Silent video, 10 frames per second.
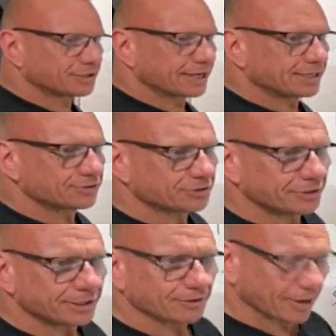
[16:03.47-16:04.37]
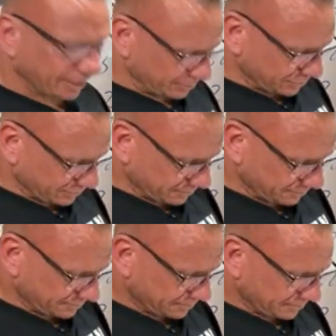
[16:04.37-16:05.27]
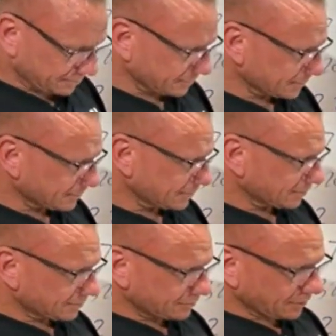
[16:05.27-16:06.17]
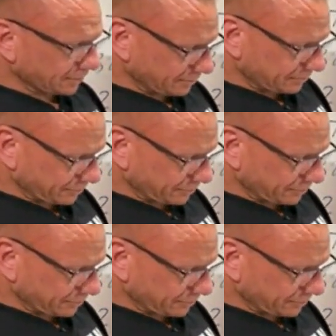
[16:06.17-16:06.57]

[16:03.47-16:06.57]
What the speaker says: shake is 30 grams, so